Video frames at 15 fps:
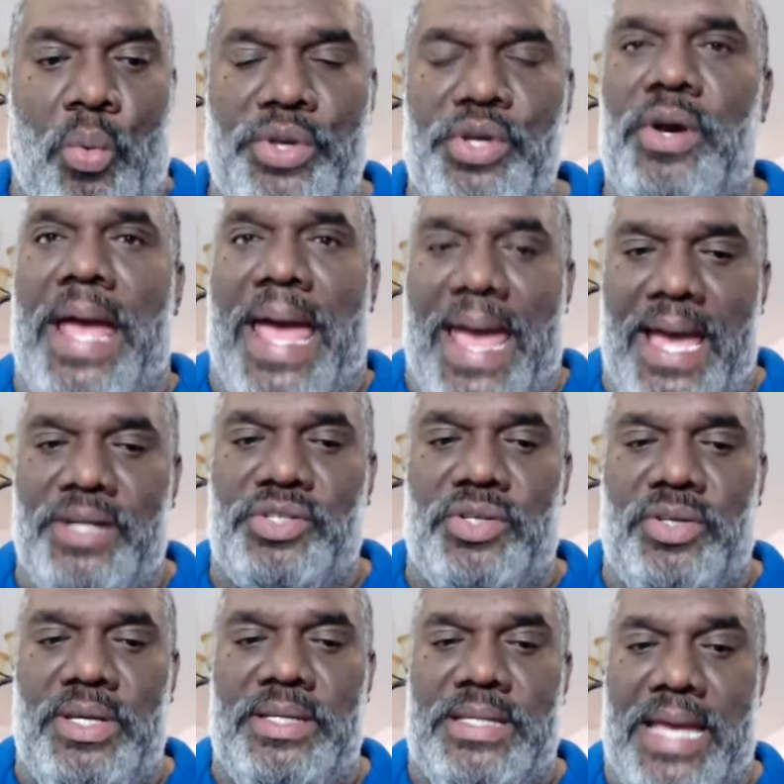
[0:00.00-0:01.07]
you're
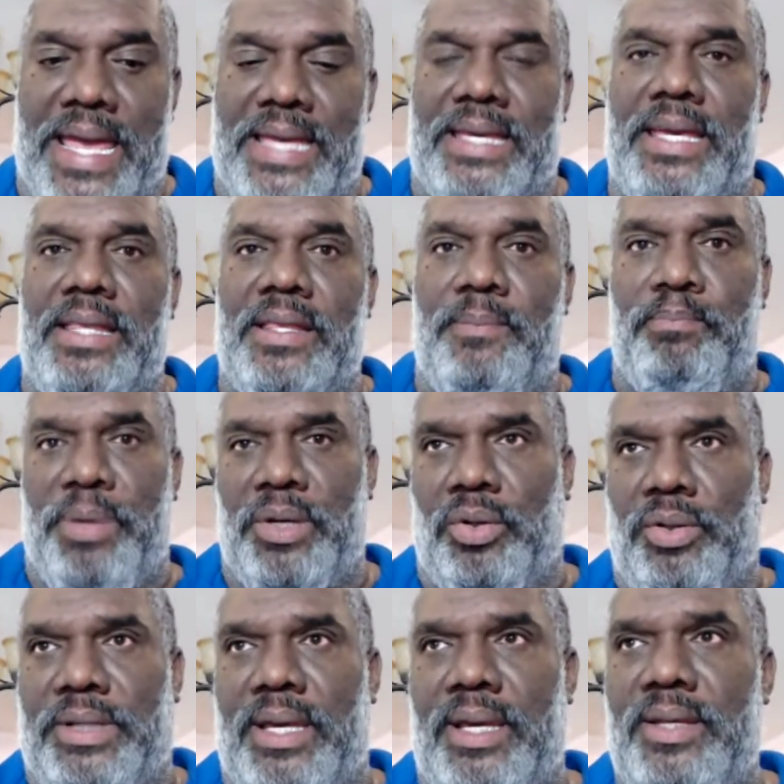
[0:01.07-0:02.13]
actually taking the
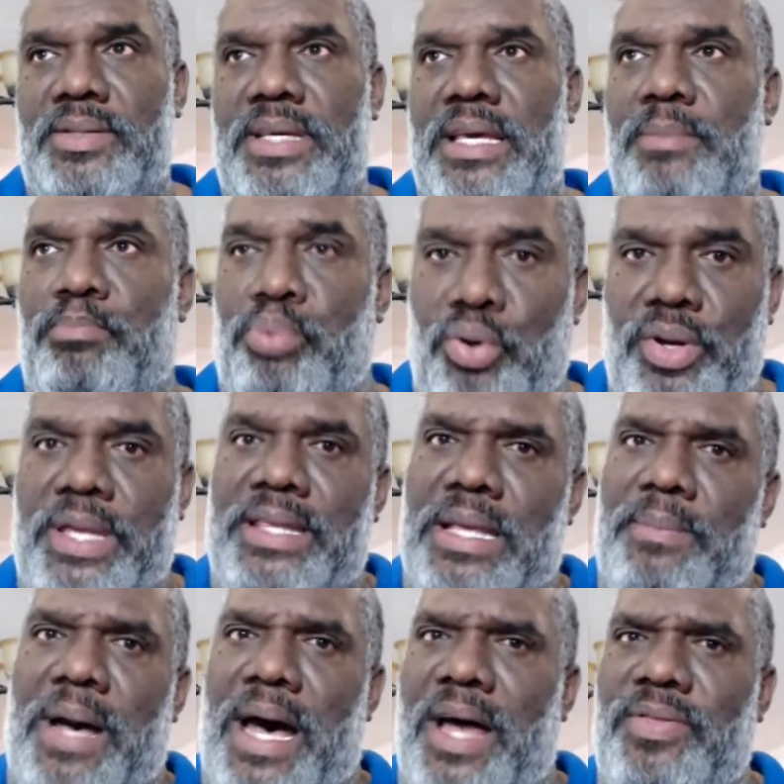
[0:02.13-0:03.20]
buildings and putting
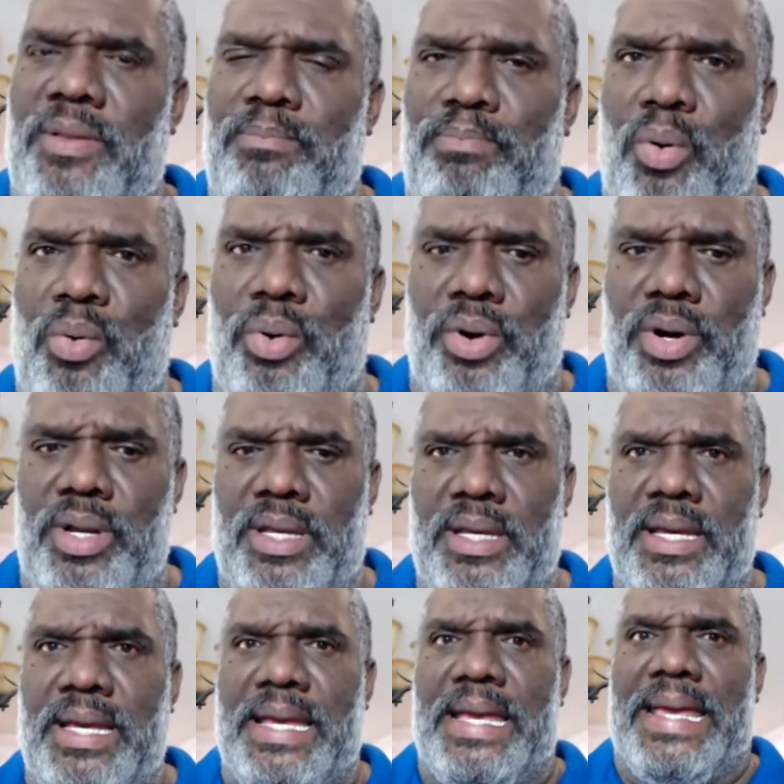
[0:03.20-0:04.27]
them on the board,
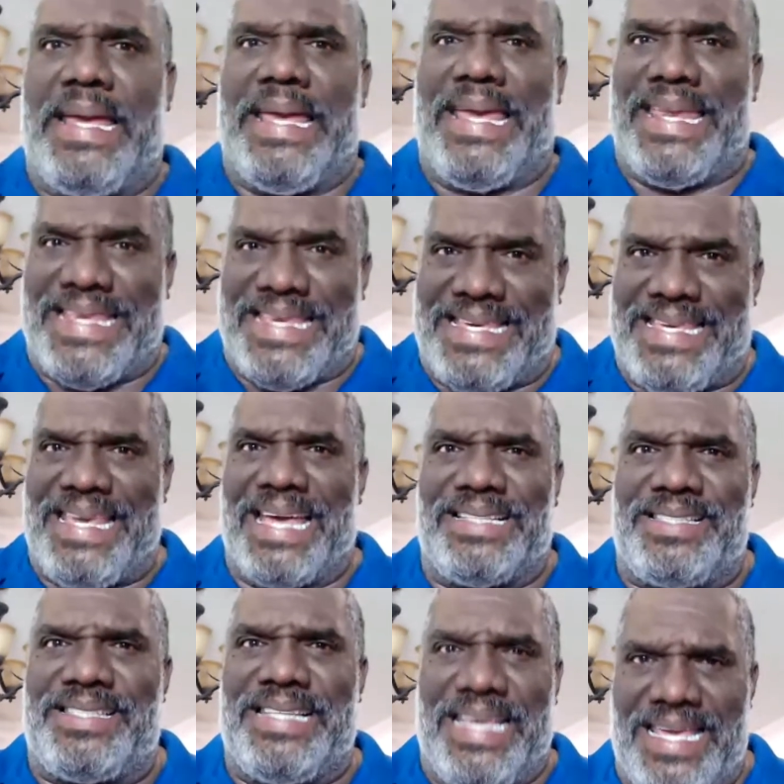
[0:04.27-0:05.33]
it
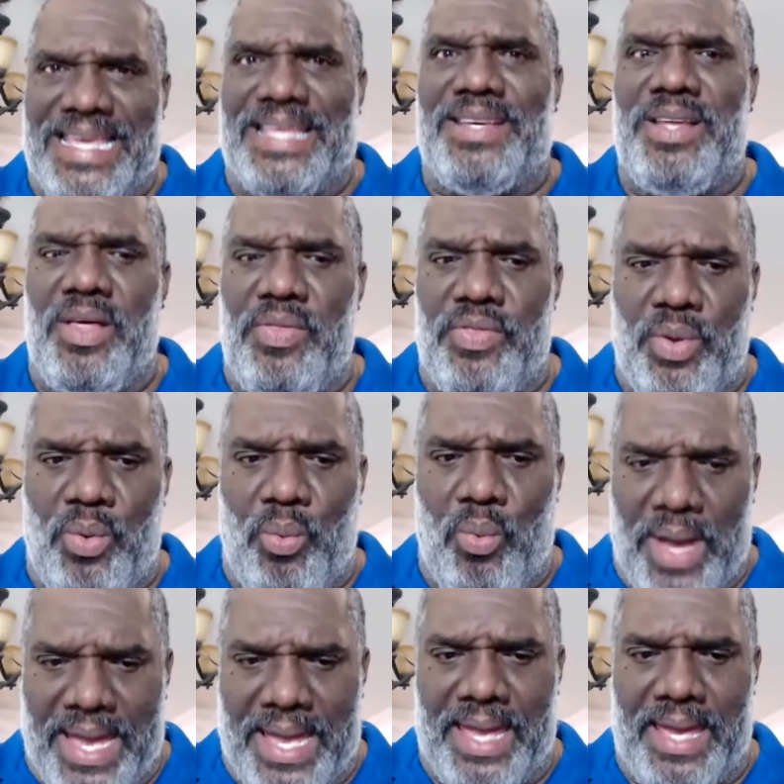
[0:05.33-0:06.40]
gets in the
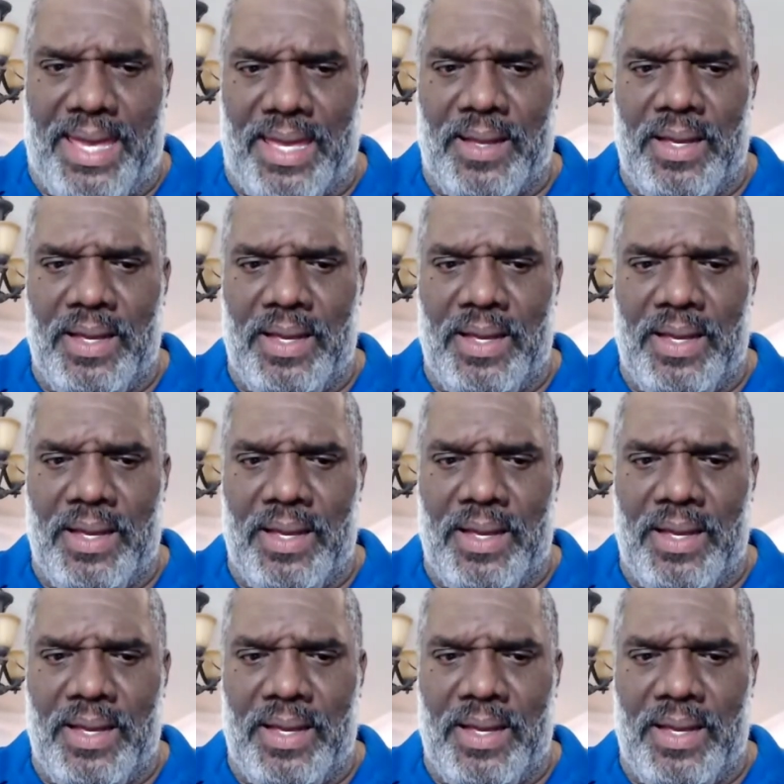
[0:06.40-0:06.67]
way.